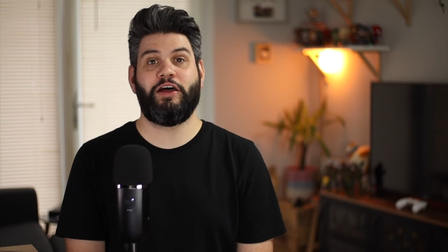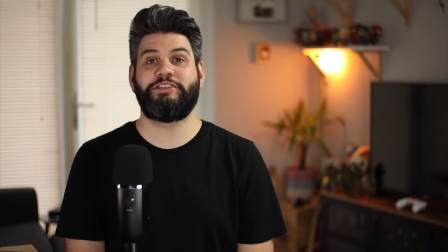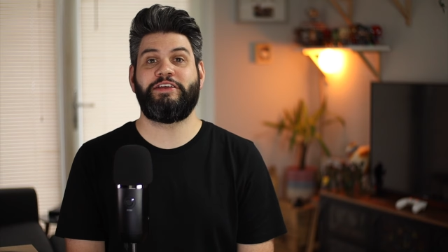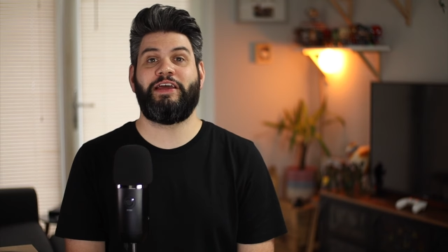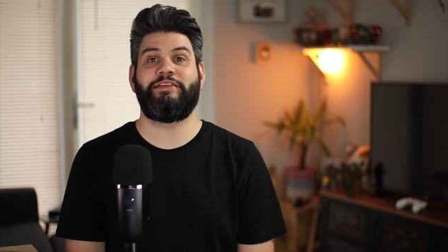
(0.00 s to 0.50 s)

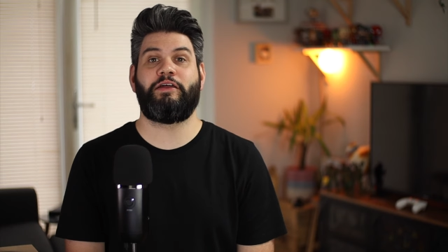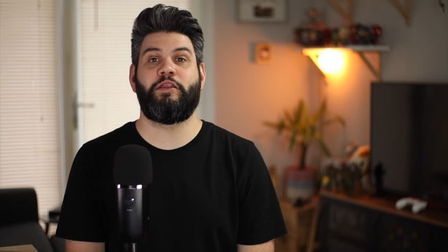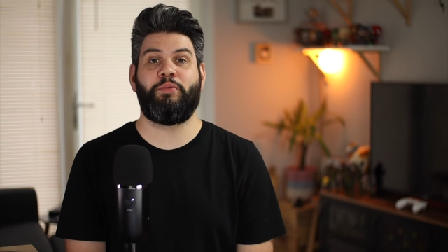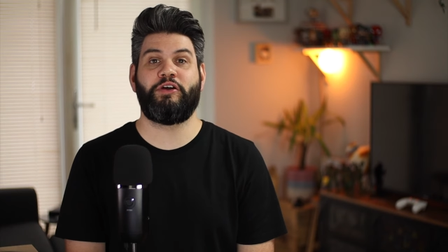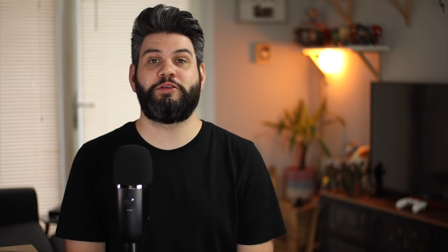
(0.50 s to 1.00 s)
lastly then down the
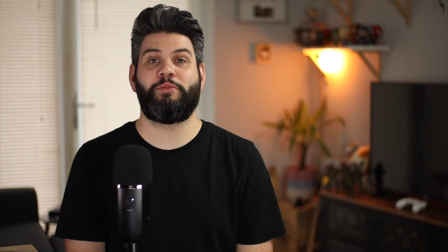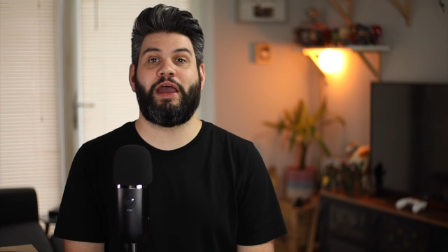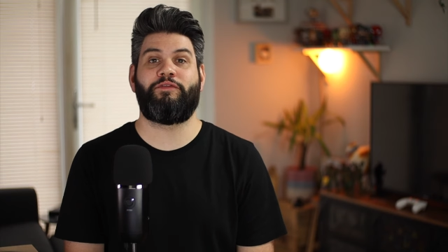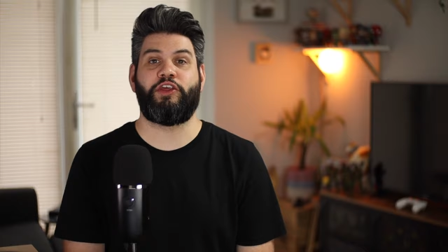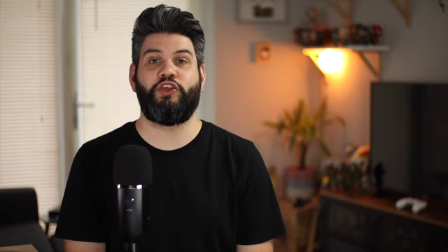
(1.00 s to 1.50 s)
bottom you
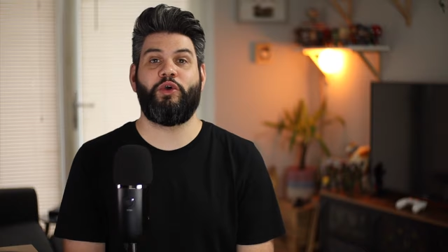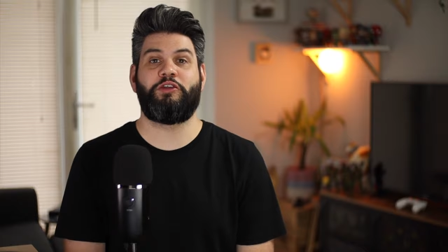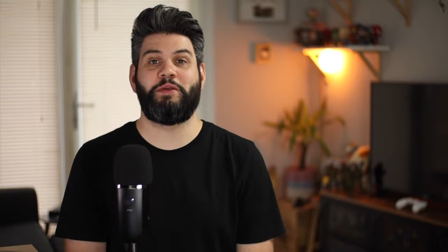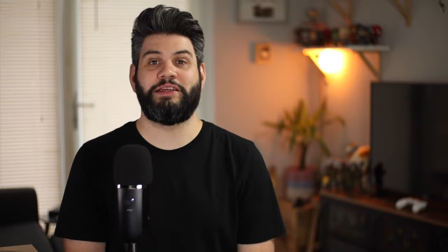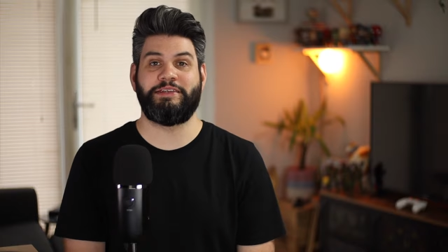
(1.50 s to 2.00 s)
have the U S
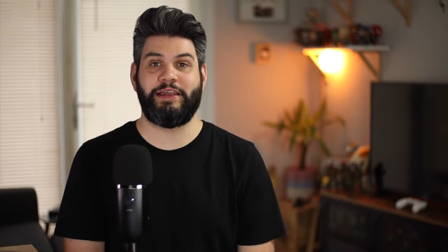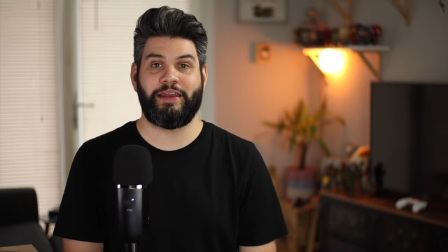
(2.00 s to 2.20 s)
B C